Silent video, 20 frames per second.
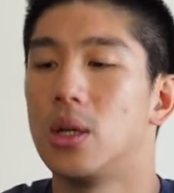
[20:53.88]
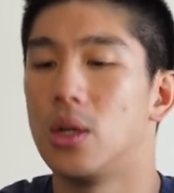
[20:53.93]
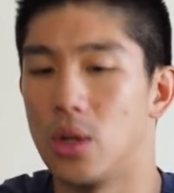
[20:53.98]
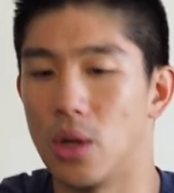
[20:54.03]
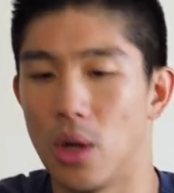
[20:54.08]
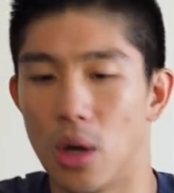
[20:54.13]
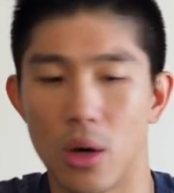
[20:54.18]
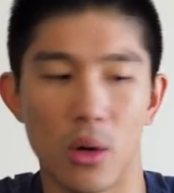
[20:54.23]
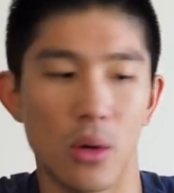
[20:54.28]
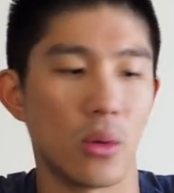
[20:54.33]

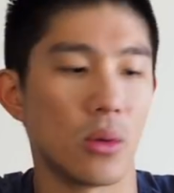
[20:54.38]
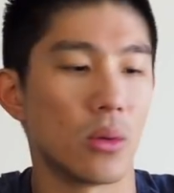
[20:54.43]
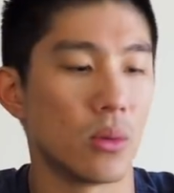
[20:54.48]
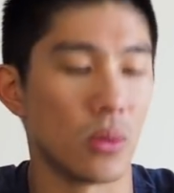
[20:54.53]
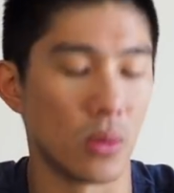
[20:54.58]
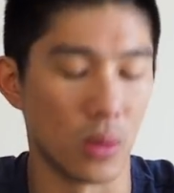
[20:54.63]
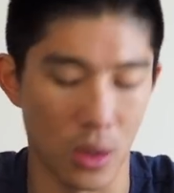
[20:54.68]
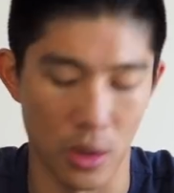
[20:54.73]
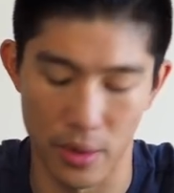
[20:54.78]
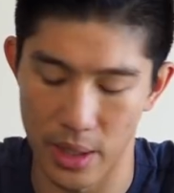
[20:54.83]
no
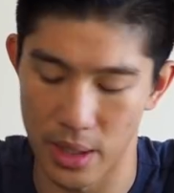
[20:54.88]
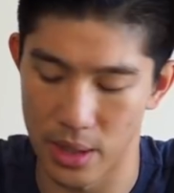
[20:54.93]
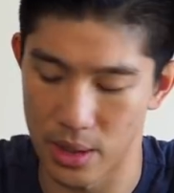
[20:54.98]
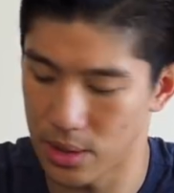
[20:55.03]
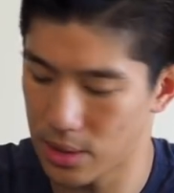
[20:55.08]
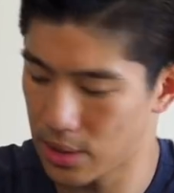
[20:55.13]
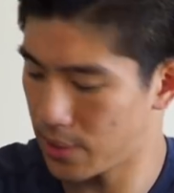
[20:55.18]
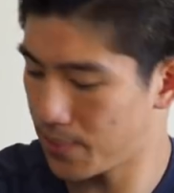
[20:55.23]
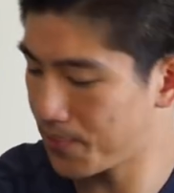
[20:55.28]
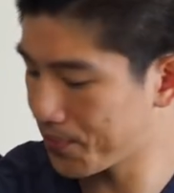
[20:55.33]

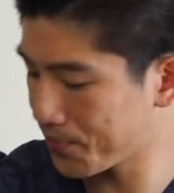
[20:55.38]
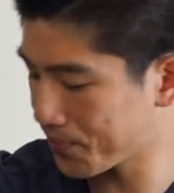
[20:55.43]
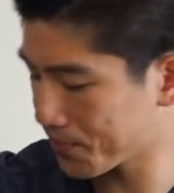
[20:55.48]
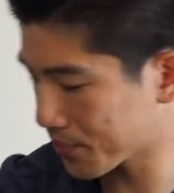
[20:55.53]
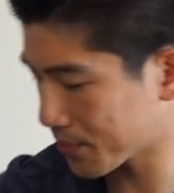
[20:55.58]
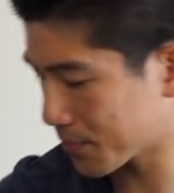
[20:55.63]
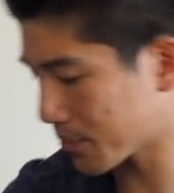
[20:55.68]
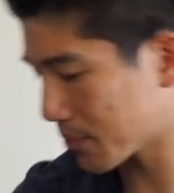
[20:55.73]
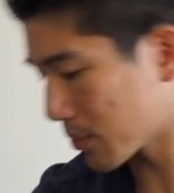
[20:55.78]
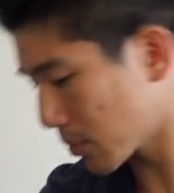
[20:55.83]
worries.
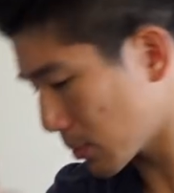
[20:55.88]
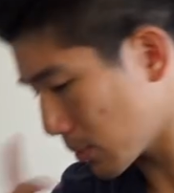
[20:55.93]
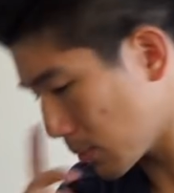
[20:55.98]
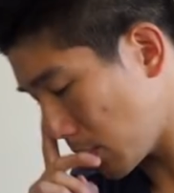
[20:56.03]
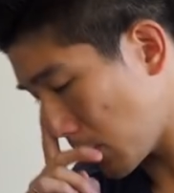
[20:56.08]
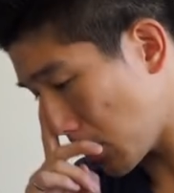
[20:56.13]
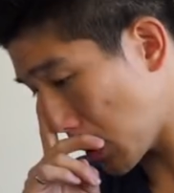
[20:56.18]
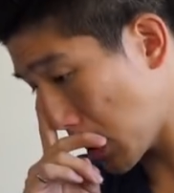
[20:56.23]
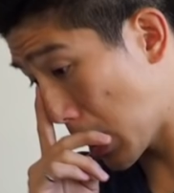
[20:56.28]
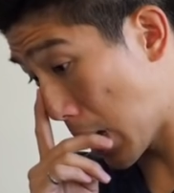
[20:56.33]

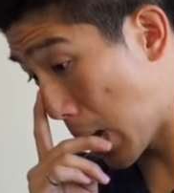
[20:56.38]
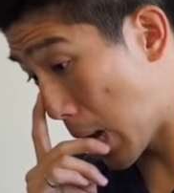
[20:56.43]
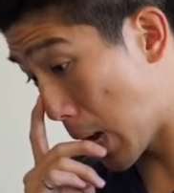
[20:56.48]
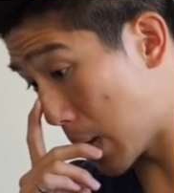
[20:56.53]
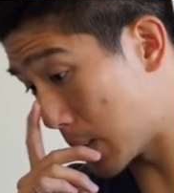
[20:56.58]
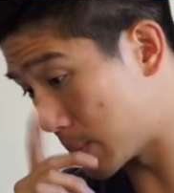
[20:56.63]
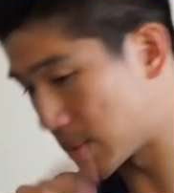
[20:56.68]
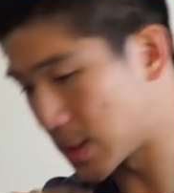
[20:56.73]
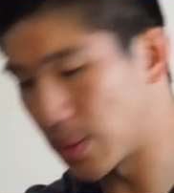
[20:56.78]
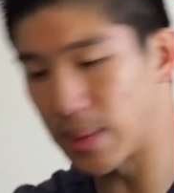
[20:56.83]

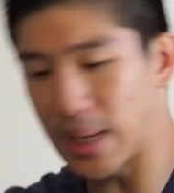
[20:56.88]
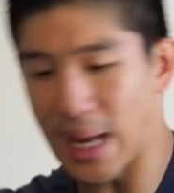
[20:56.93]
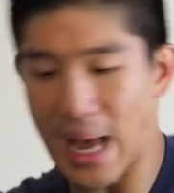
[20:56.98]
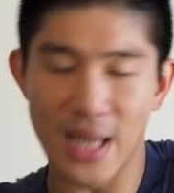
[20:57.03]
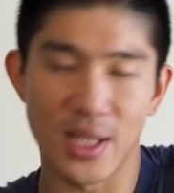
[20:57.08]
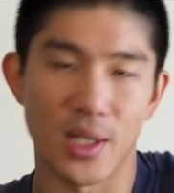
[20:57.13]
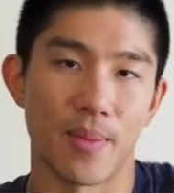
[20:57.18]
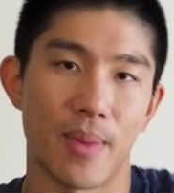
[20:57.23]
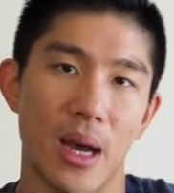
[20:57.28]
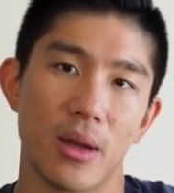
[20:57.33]
Somebody
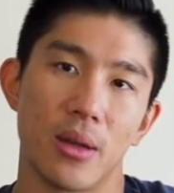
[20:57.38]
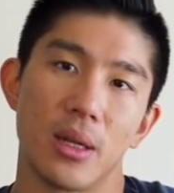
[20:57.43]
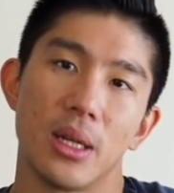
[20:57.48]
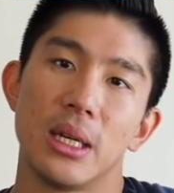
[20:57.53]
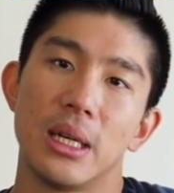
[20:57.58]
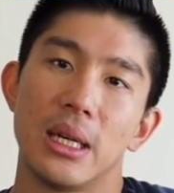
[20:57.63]
asked about